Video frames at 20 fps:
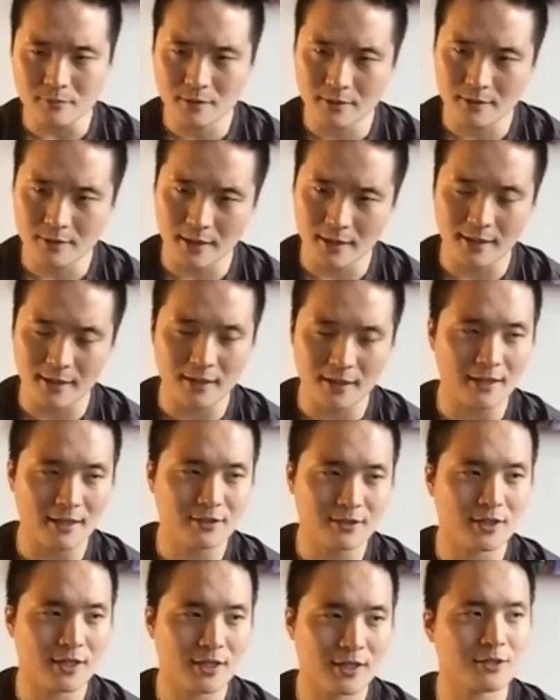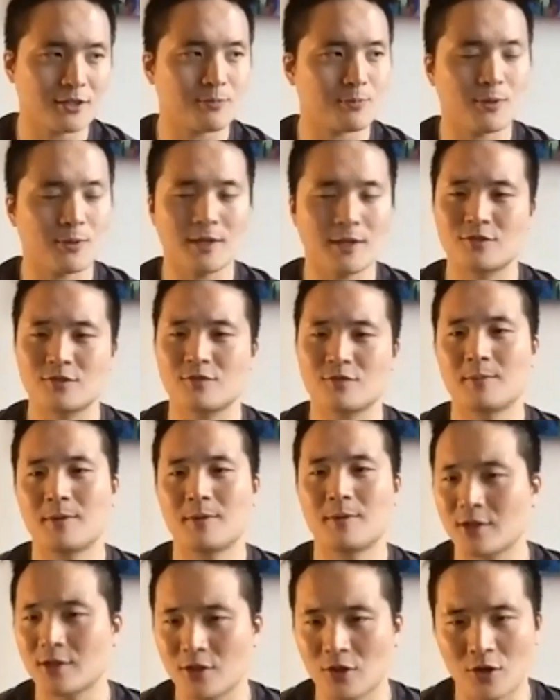they like to get inspiration from
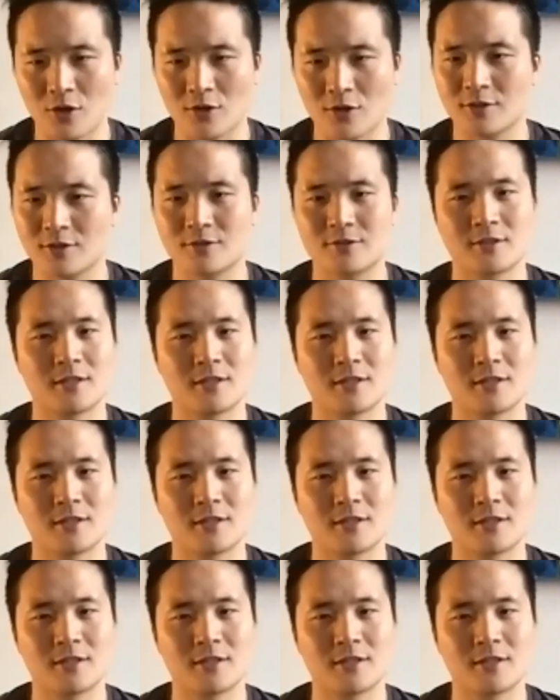other artists.